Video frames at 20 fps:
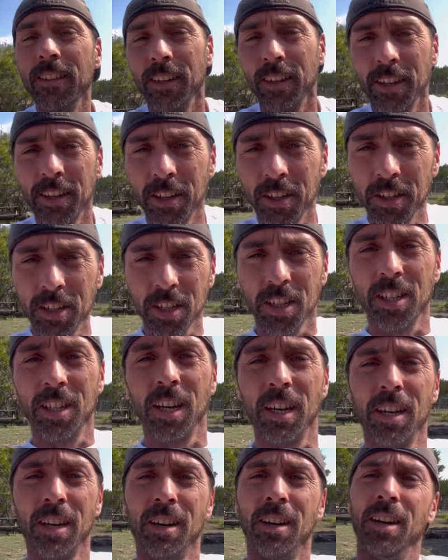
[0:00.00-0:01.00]
you just
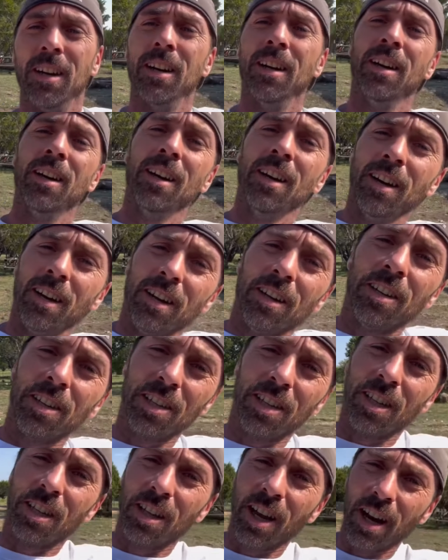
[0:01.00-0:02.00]
did a
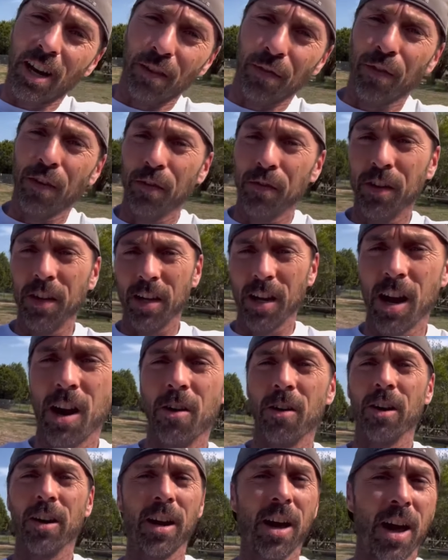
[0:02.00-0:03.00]
just did like a 15
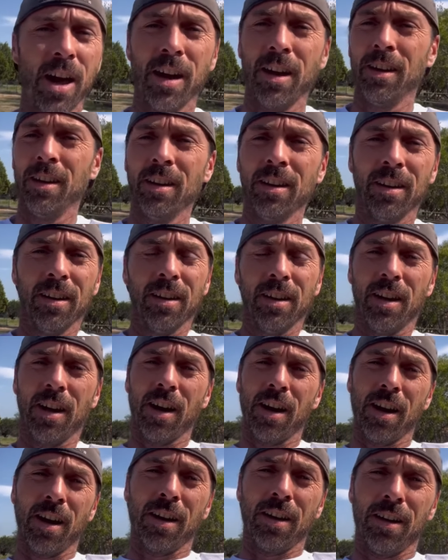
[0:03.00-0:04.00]
hour day
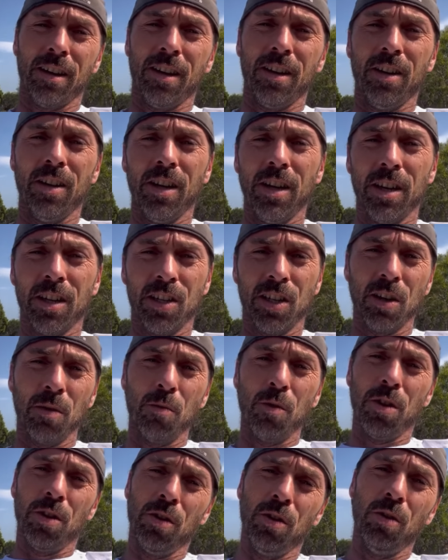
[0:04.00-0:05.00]
and you get
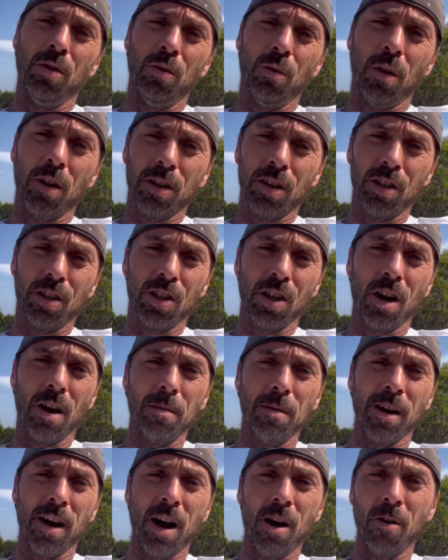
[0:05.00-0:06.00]
someone who wants a
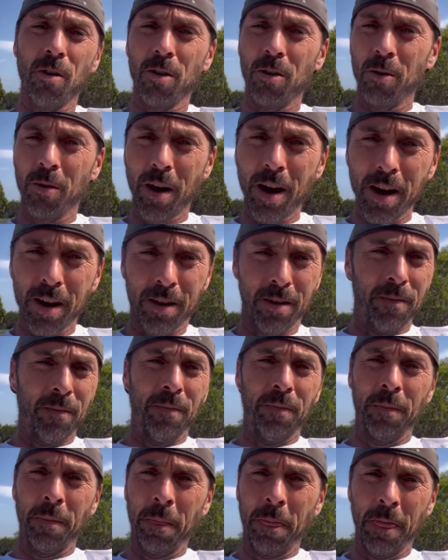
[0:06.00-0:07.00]
job an hour away
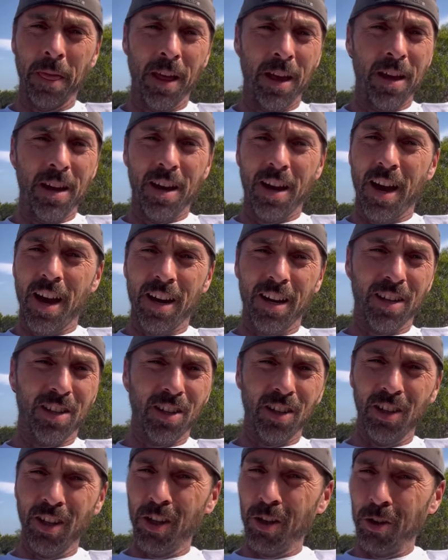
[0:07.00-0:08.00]
and it's
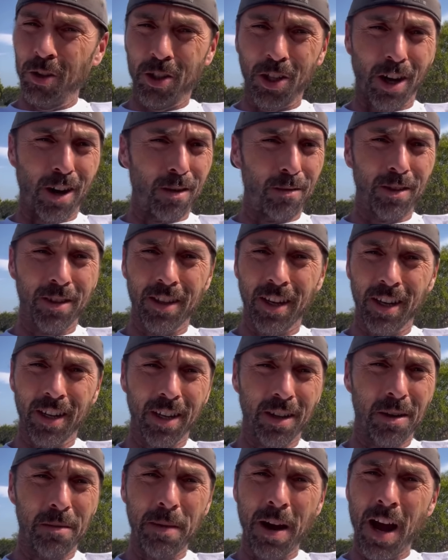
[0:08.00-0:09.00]
a little job. It's like
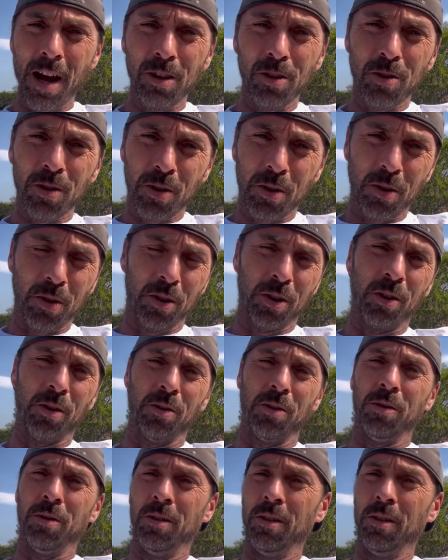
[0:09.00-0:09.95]
a mattress or two.